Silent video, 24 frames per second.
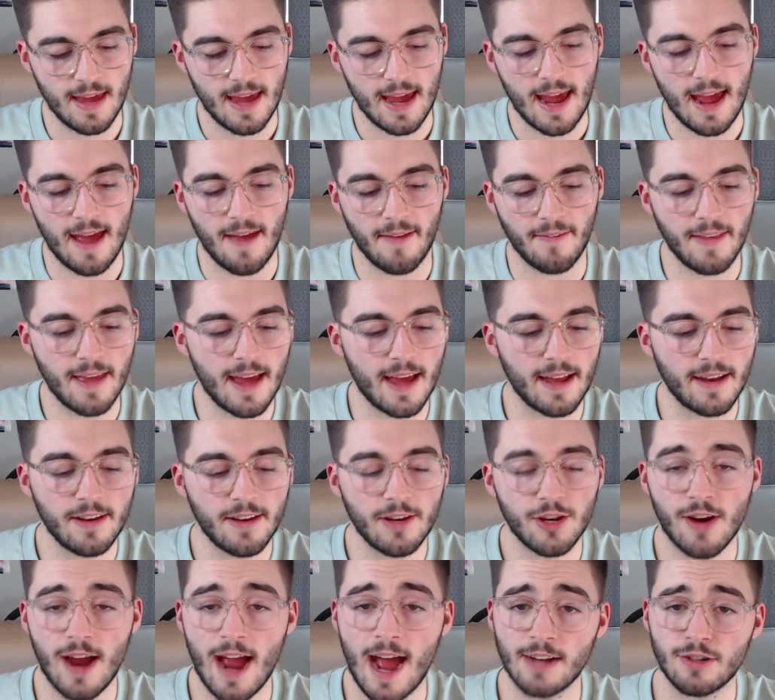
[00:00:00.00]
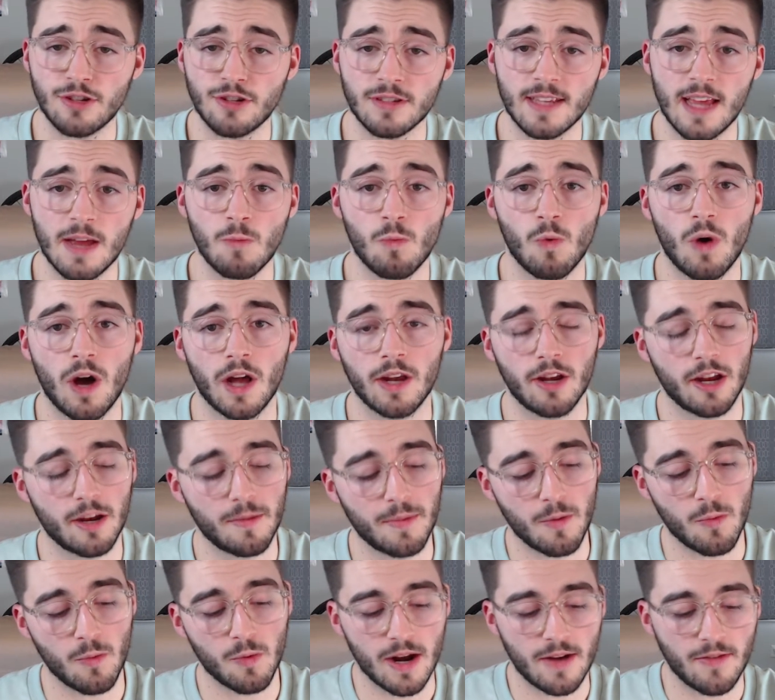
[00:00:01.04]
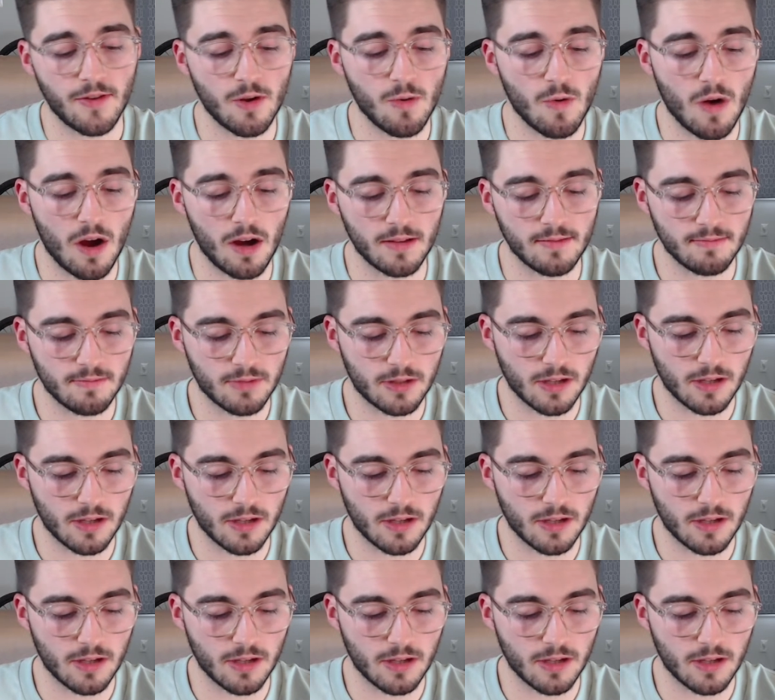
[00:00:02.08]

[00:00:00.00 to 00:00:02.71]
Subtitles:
And then your address line one, it'll be whatever you want.